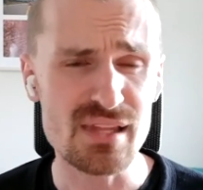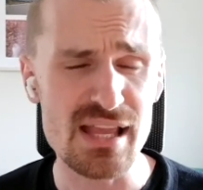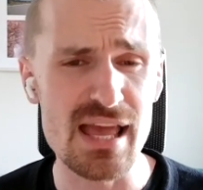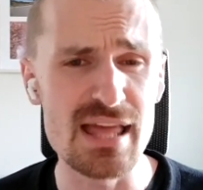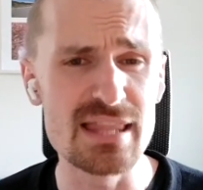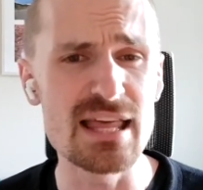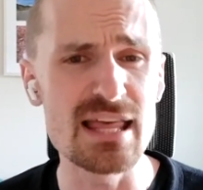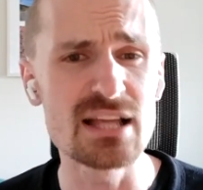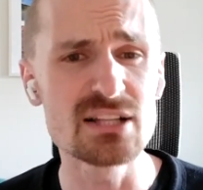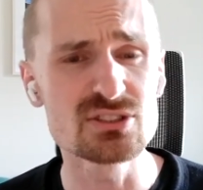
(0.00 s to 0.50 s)

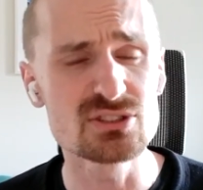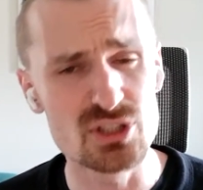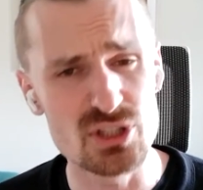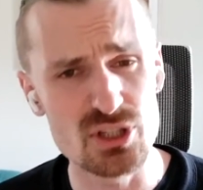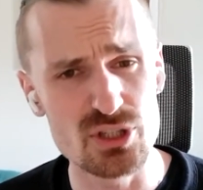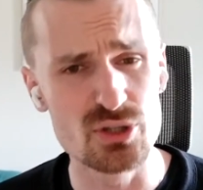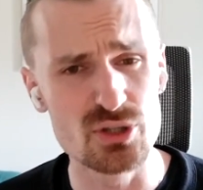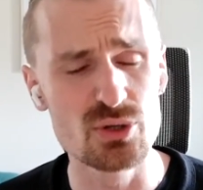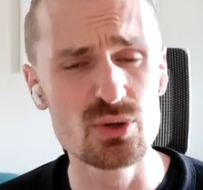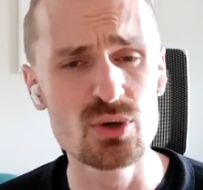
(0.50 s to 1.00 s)
And then
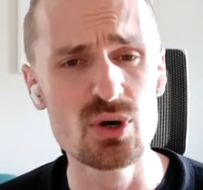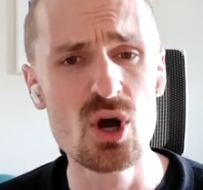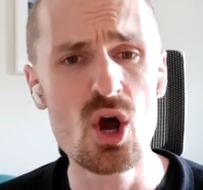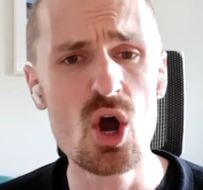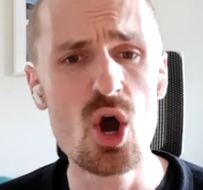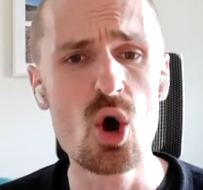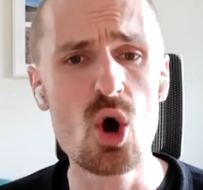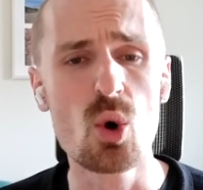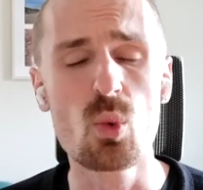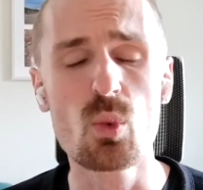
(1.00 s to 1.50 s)
two,
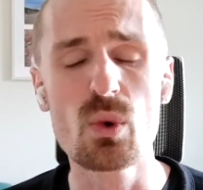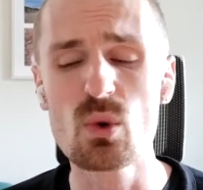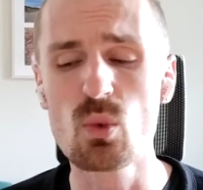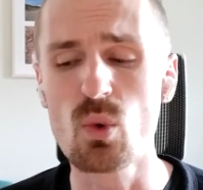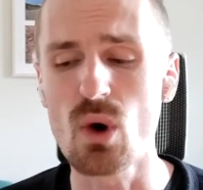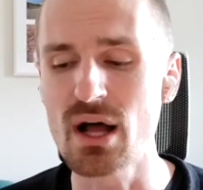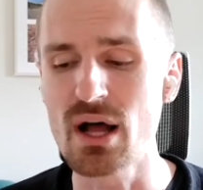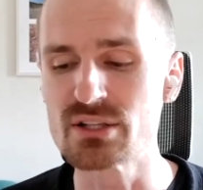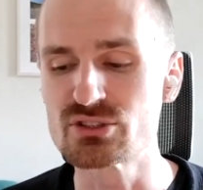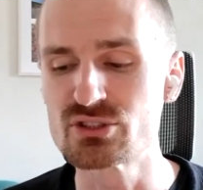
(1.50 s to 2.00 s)
we
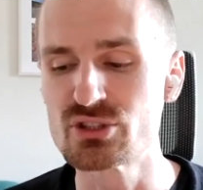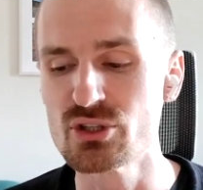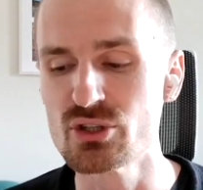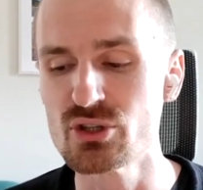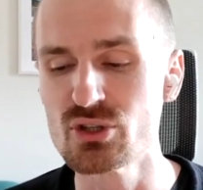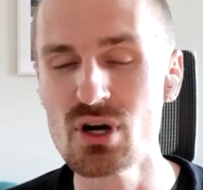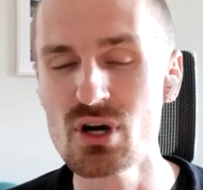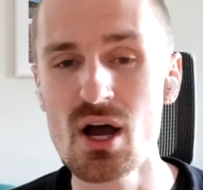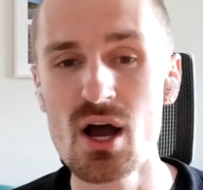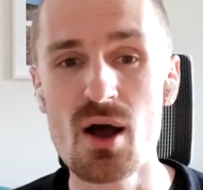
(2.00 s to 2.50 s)
want
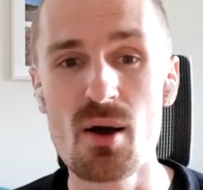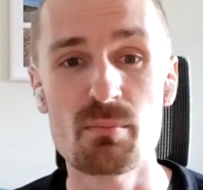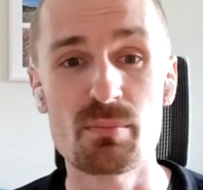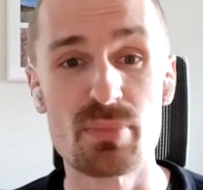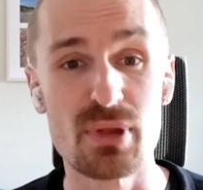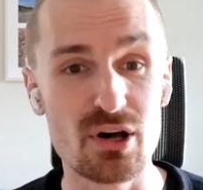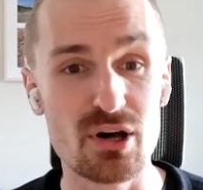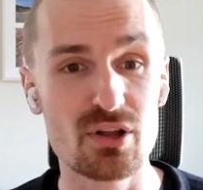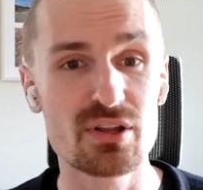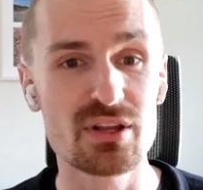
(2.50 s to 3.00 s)
to
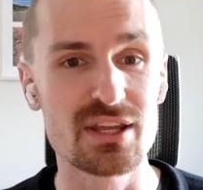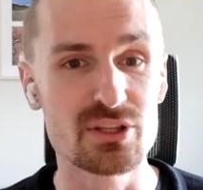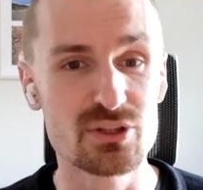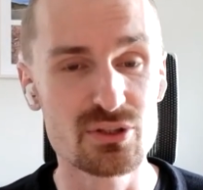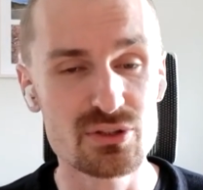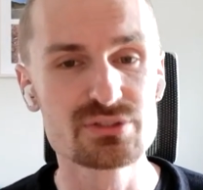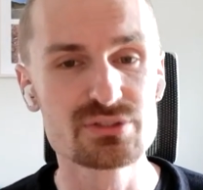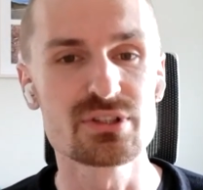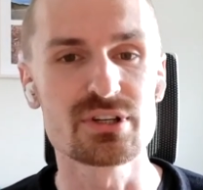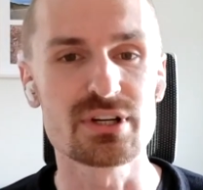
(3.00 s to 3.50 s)
build
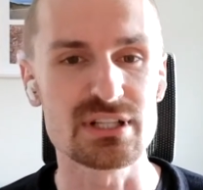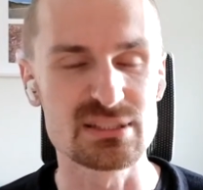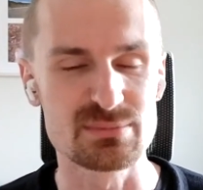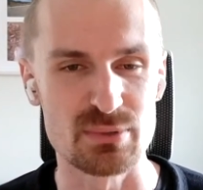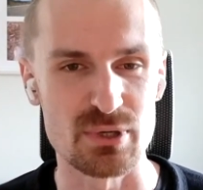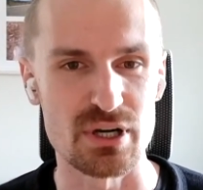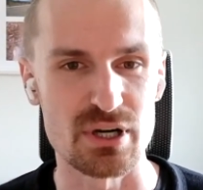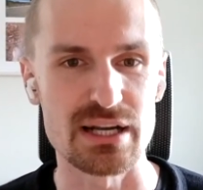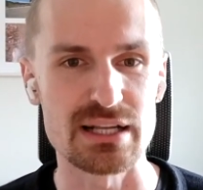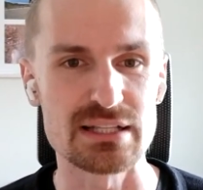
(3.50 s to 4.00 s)
user
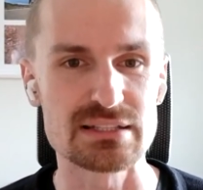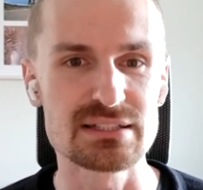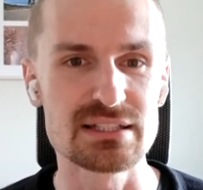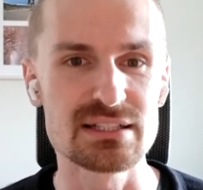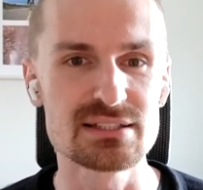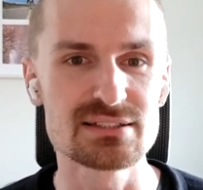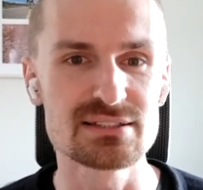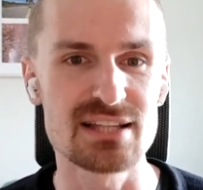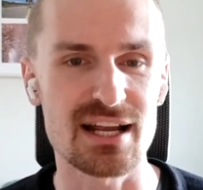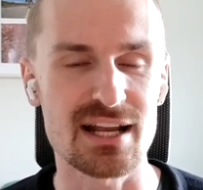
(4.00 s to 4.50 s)

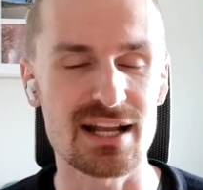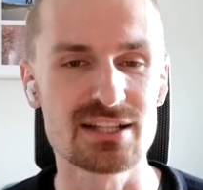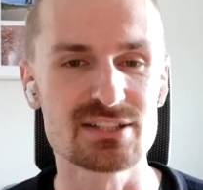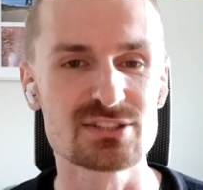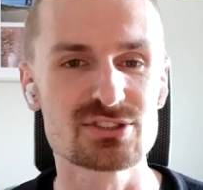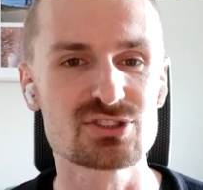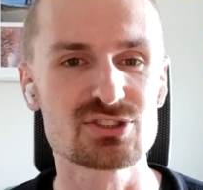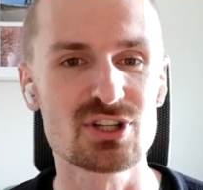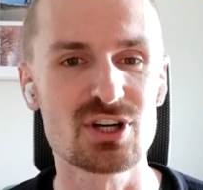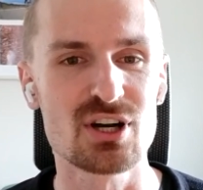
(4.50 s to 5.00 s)
experiences that
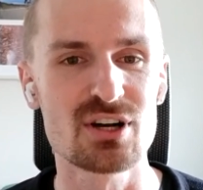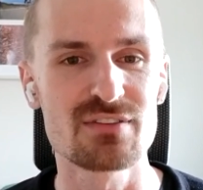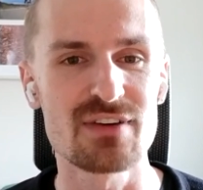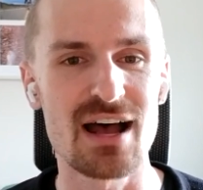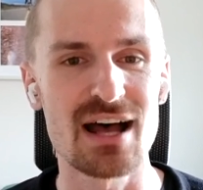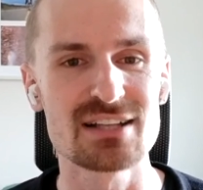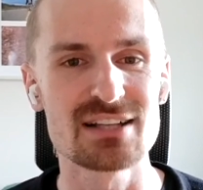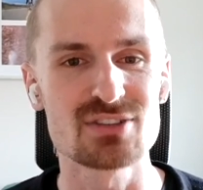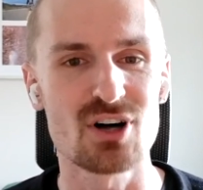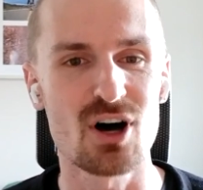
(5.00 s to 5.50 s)
can serve
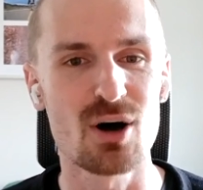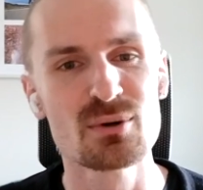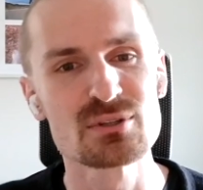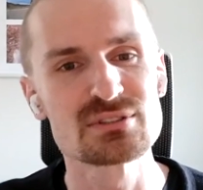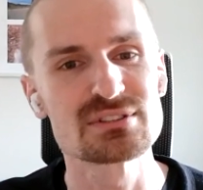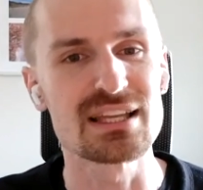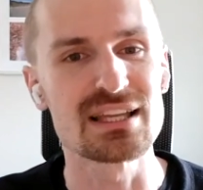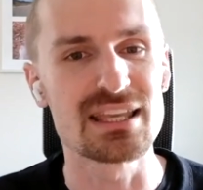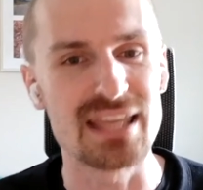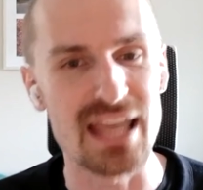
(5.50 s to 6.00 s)
as
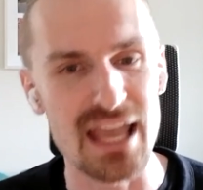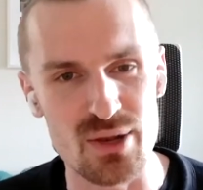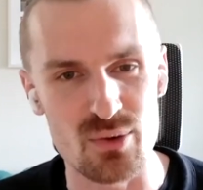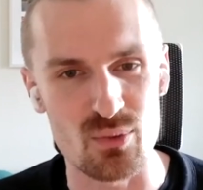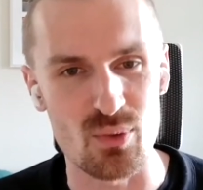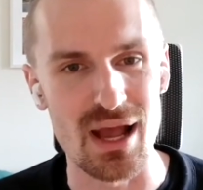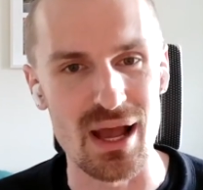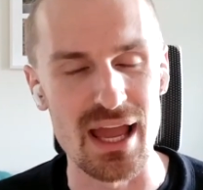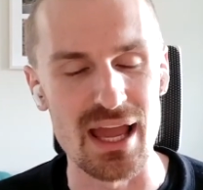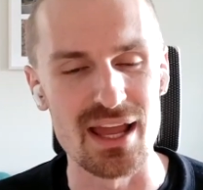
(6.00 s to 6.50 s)
almost a
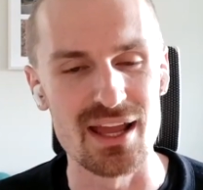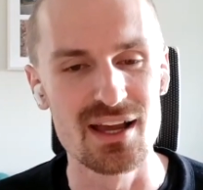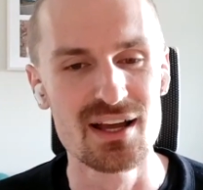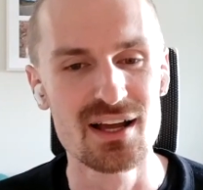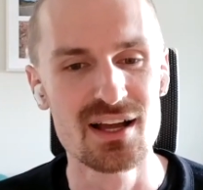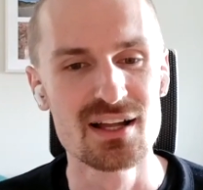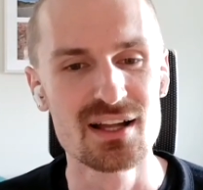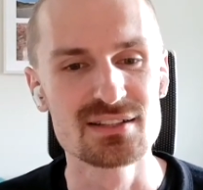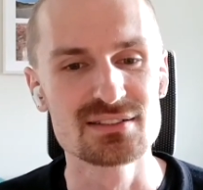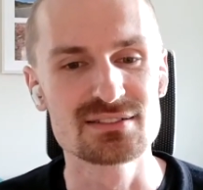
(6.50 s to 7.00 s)
gateway
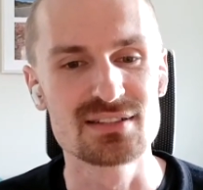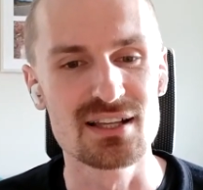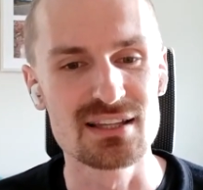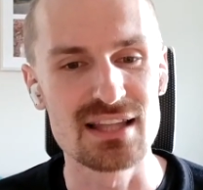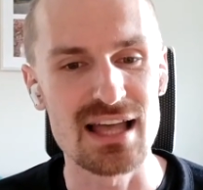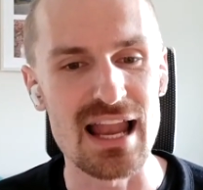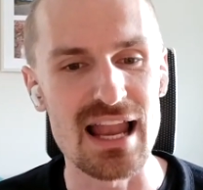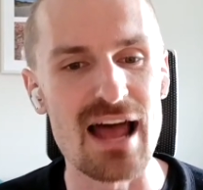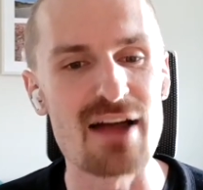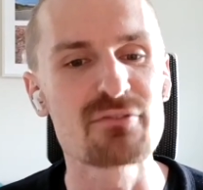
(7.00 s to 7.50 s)
to
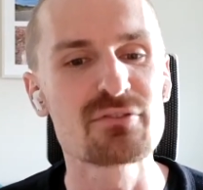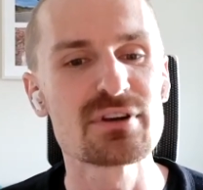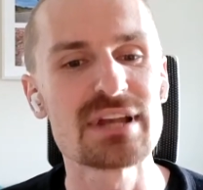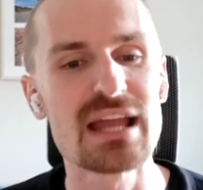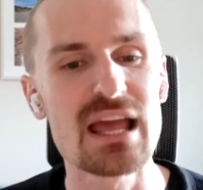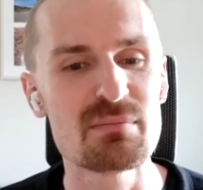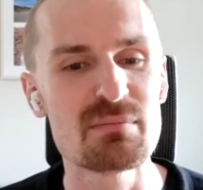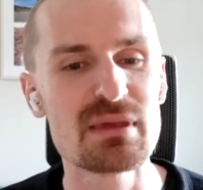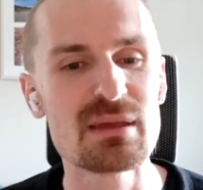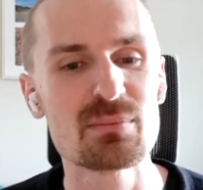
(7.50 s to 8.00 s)
let
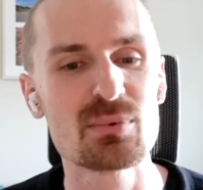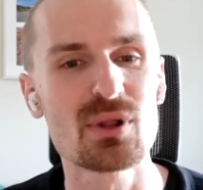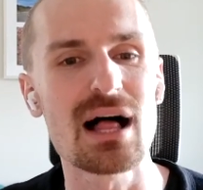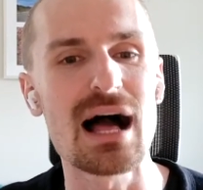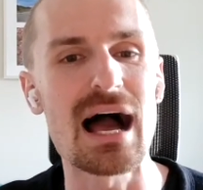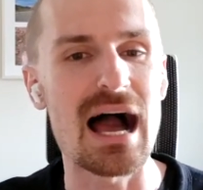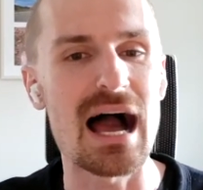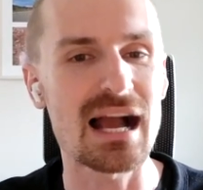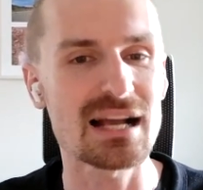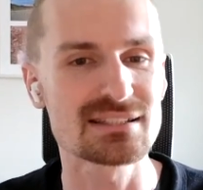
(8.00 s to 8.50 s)
everyday
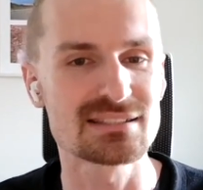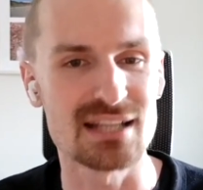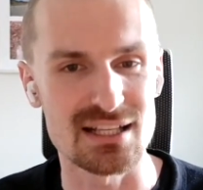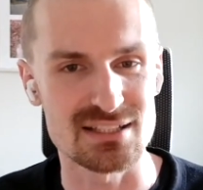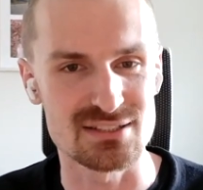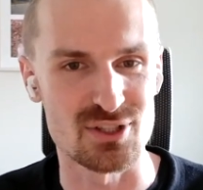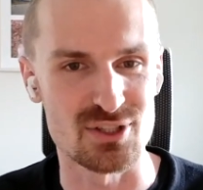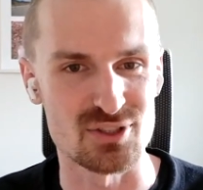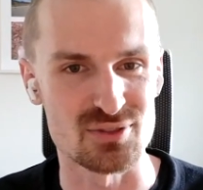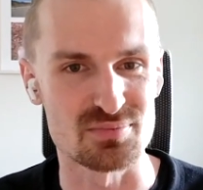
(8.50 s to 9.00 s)
people
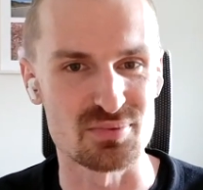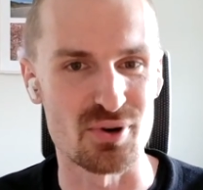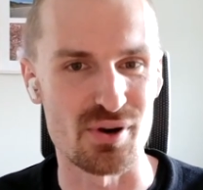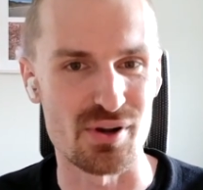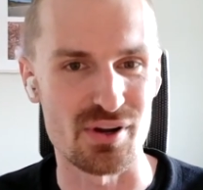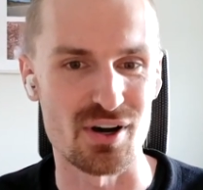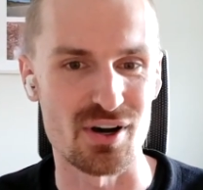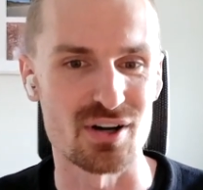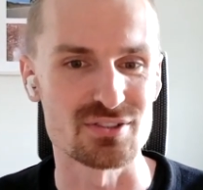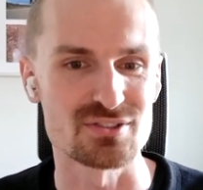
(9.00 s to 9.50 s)
access those
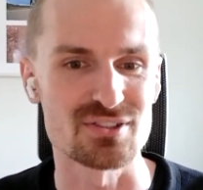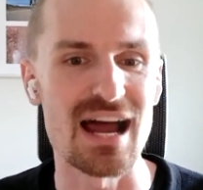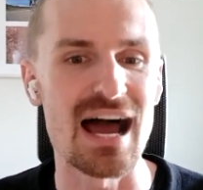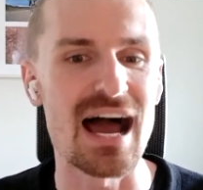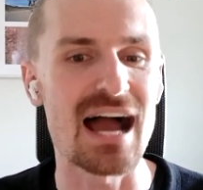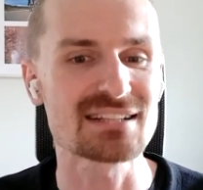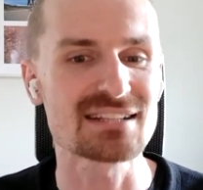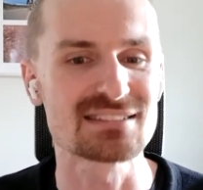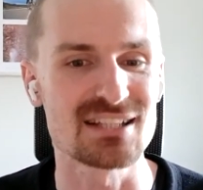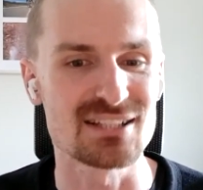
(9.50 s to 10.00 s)
protocols or
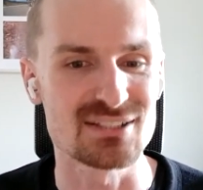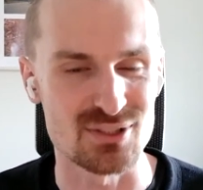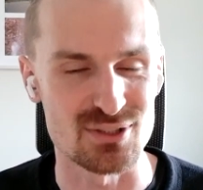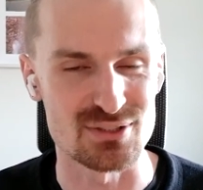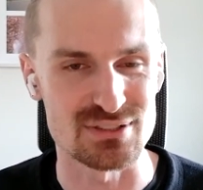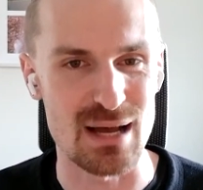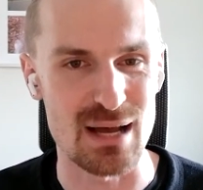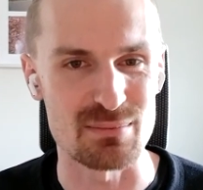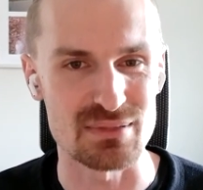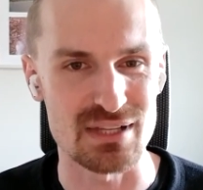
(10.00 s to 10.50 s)
access
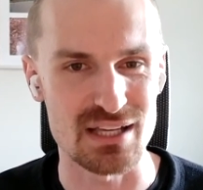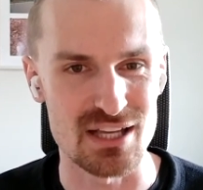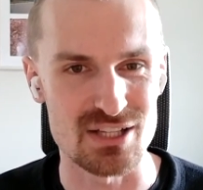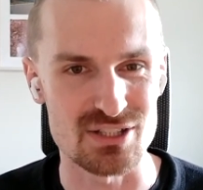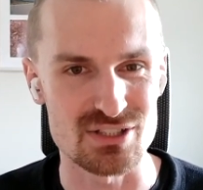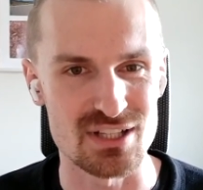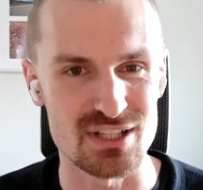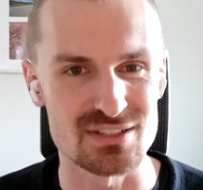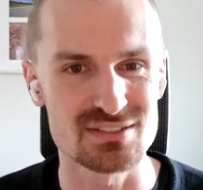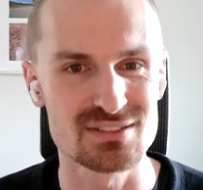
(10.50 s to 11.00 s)
those
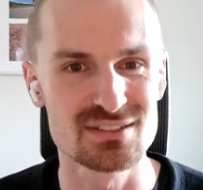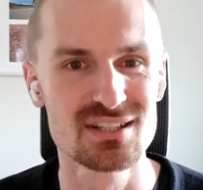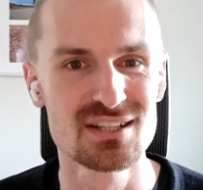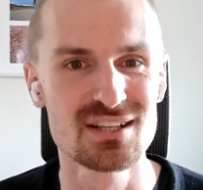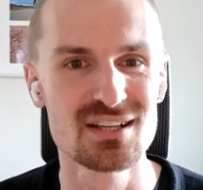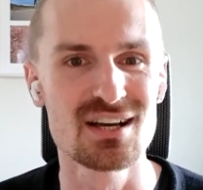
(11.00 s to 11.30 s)
applications.